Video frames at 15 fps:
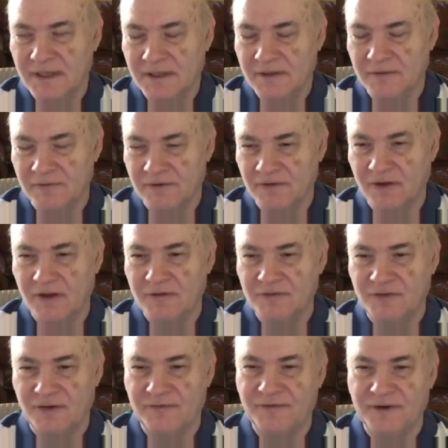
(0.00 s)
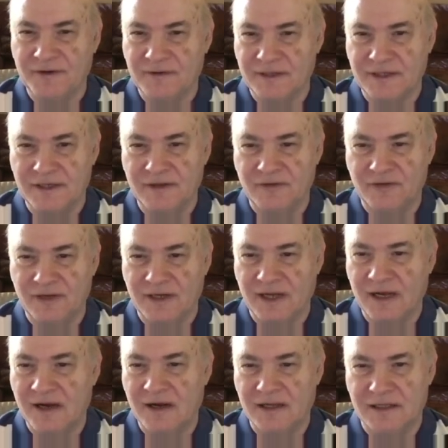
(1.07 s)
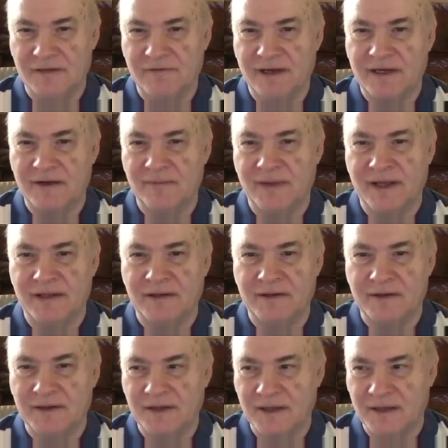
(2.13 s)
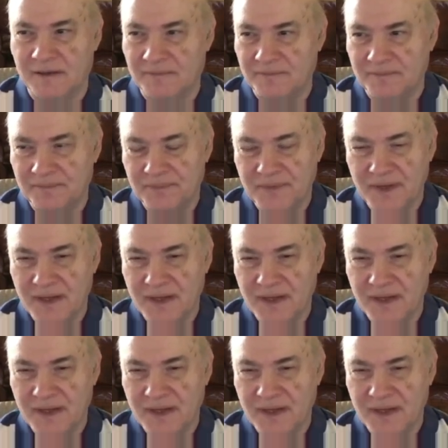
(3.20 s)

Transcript: The results are fairly easy, and I highly recommend the